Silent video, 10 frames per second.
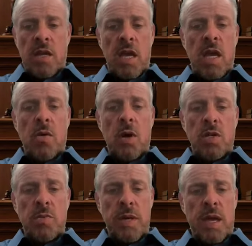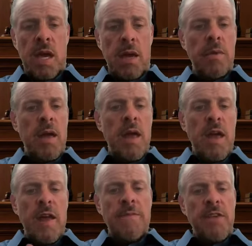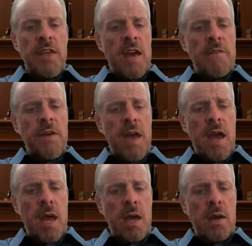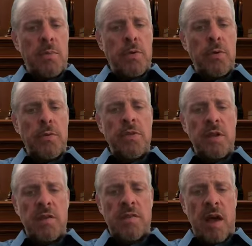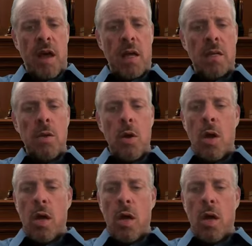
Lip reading: The key question became, if the FAA approved the design,